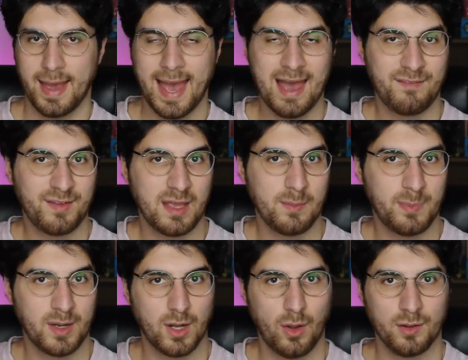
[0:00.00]
Heavy,
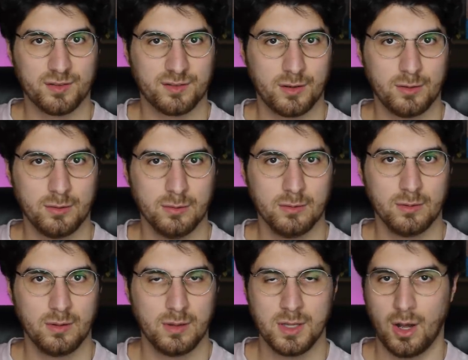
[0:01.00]
but also
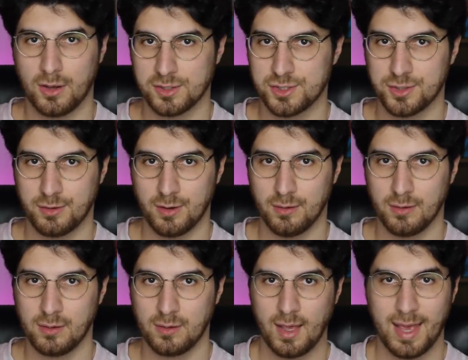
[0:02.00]
not true.
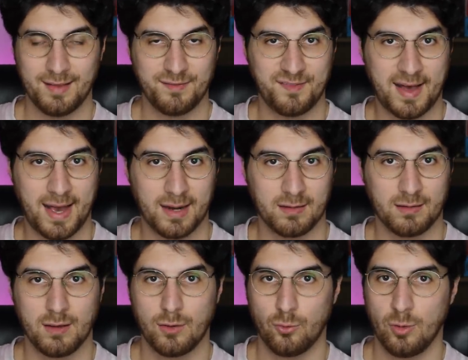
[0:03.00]
In fact,
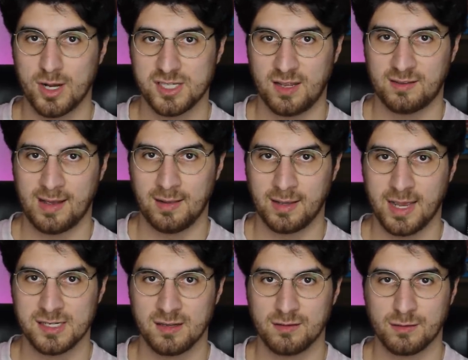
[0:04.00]
Russia's
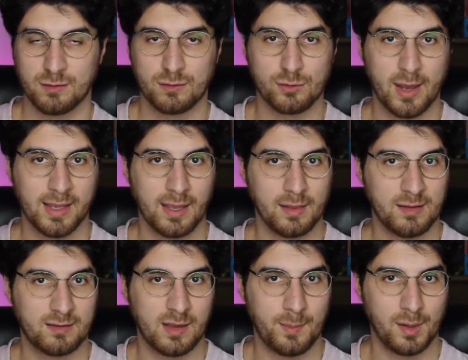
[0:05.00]
allegations are strikingly
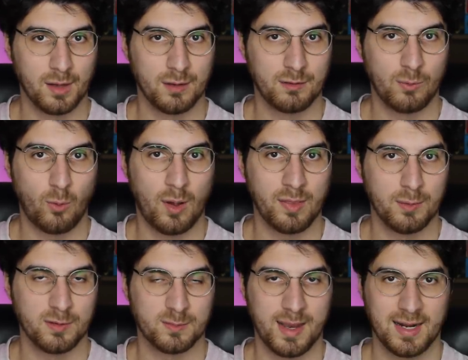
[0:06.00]
similar to one that
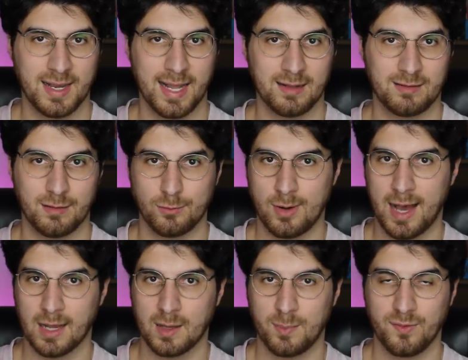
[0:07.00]
was made against
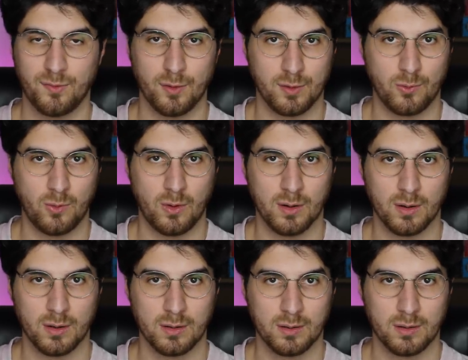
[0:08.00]
Iraq before the war.